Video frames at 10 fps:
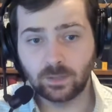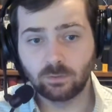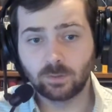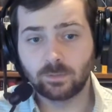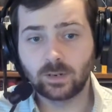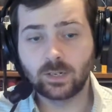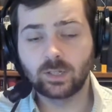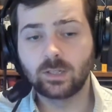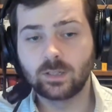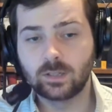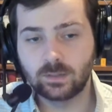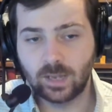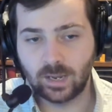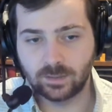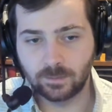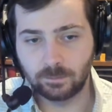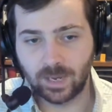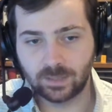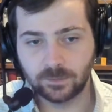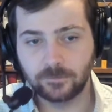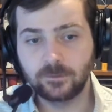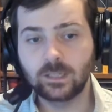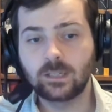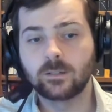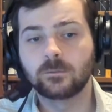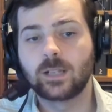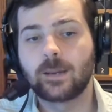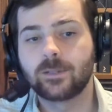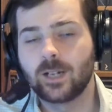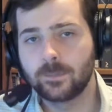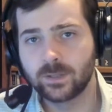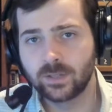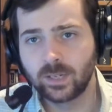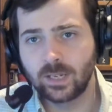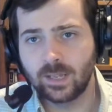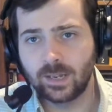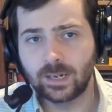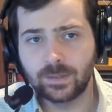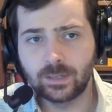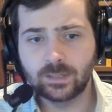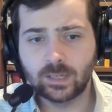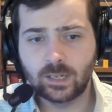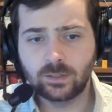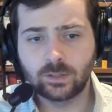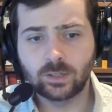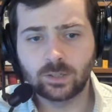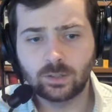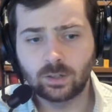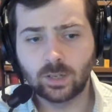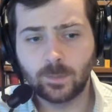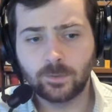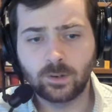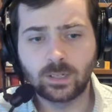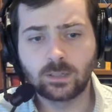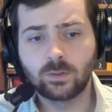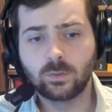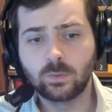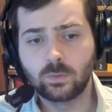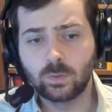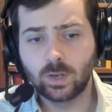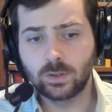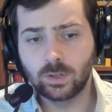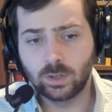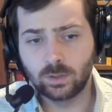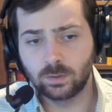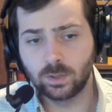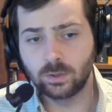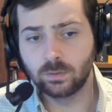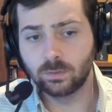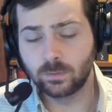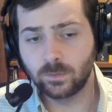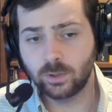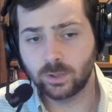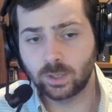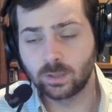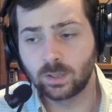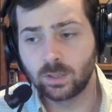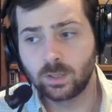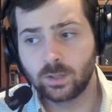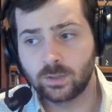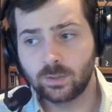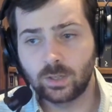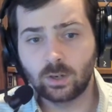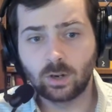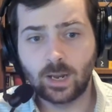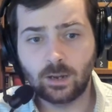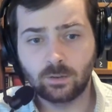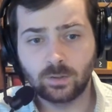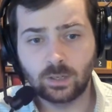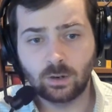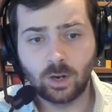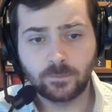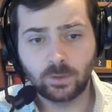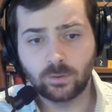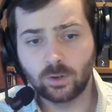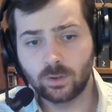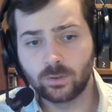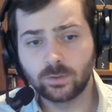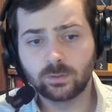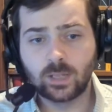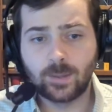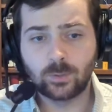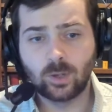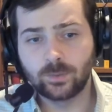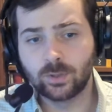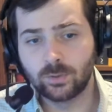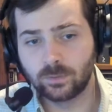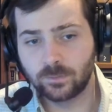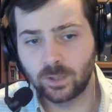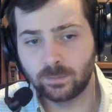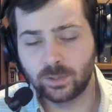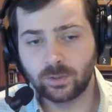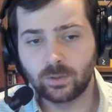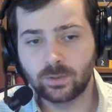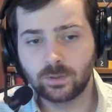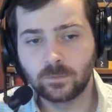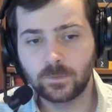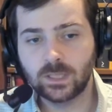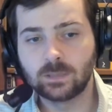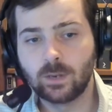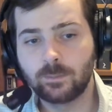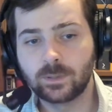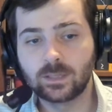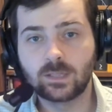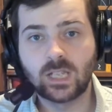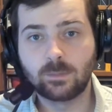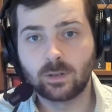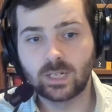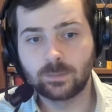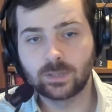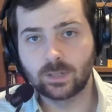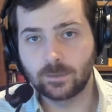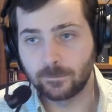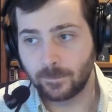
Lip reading: corporation that has a massive fleet of laptops, and they decide they're going to start upgrading to the newer version. So they offload all those old laptops onto refurbishers who fix them up and sell them on Amazon.